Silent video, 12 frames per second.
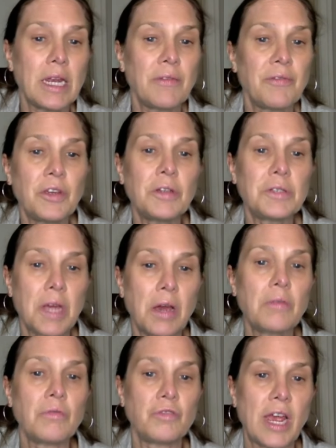if you
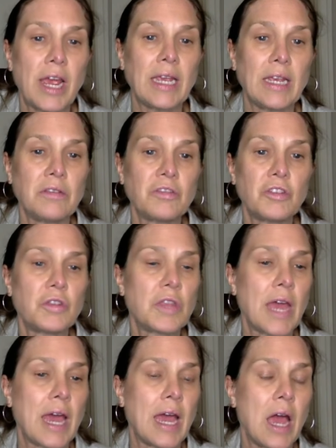don't change
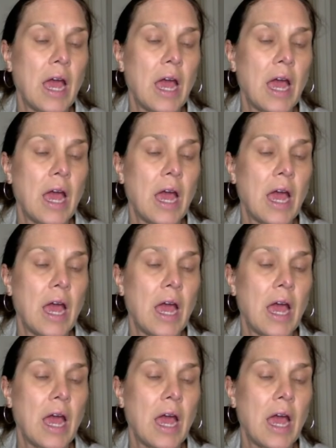that,